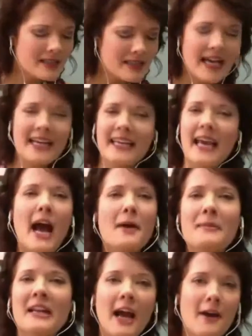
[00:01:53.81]

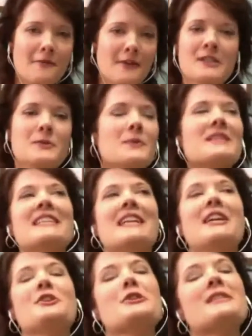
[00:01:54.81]
I have friends with
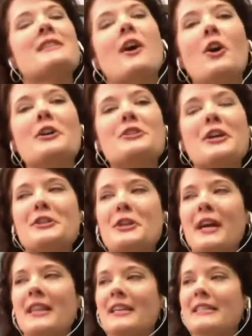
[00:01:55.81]
teenagers in college age, and
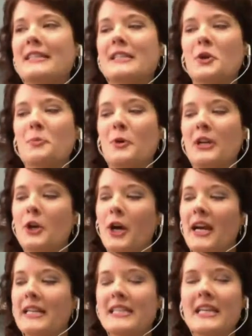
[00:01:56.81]
I think it's still pretty
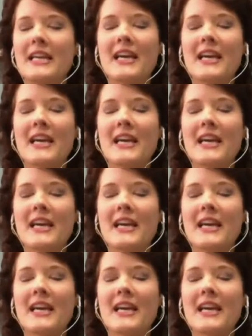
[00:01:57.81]
crazy.